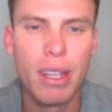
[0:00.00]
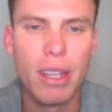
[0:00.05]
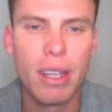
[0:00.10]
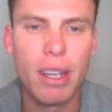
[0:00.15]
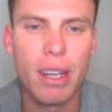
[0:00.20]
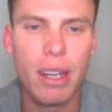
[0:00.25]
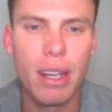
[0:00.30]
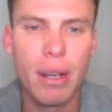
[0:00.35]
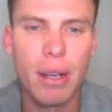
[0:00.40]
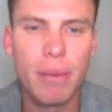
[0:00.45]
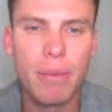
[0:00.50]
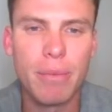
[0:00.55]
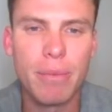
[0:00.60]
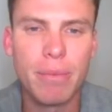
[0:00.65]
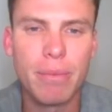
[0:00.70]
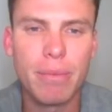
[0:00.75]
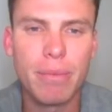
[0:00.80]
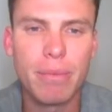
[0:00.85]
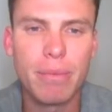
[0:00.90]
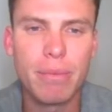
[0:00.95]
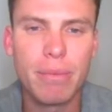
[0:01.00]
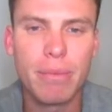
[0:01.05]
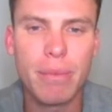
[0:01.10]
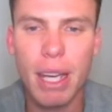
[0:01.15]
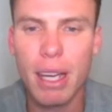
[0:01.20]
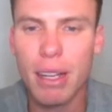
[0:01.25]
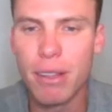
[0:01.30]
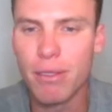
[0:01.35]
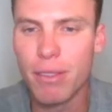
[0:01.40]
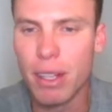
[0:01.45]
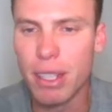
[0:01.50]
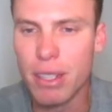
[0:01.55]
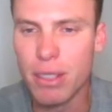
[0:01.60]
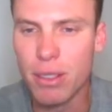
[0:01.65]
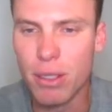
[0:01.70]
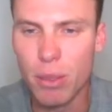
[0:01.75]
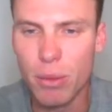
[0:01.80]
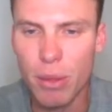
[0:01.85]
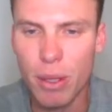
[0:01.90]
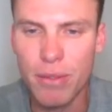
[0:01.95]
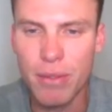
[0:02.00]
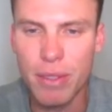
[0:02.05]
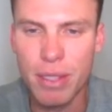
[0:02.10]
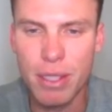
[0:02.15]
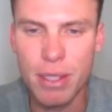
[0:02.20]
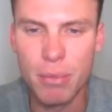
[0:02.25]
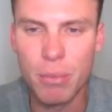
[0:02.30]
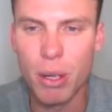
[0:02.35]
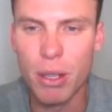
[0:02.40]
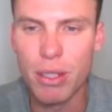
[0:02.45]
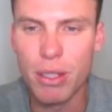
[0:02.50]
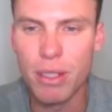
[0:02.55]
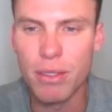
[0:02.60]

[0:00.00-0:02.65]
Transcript: Um, yeah, and finally doing well for some pods.